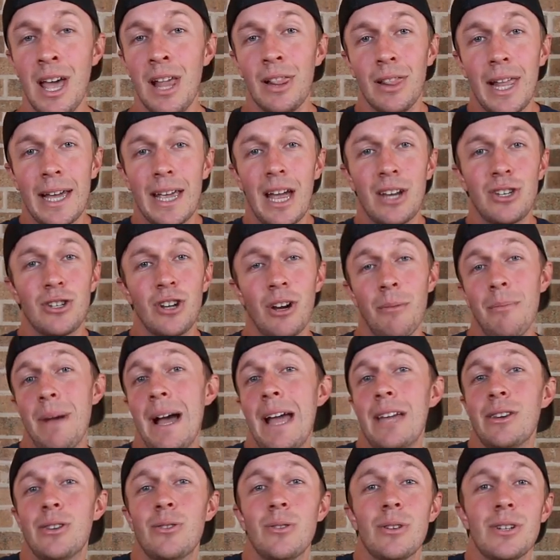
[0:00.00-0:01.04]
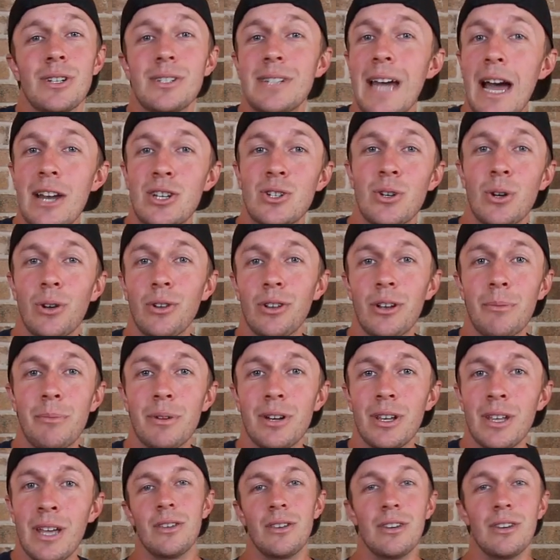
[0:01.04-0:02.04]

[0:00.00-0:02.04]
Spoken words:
Like I took mine to the Statue of Liberty.